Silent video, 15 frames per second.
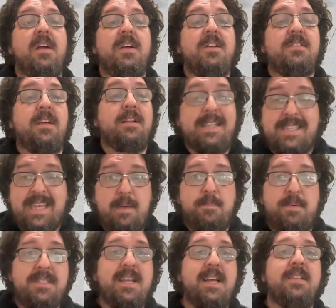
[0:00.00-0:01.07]
So let's keep
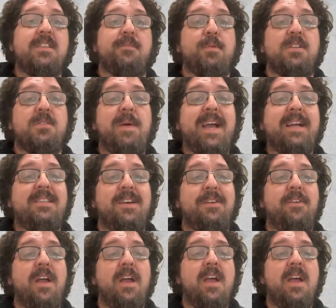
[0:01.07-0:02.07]
a sense of perspective.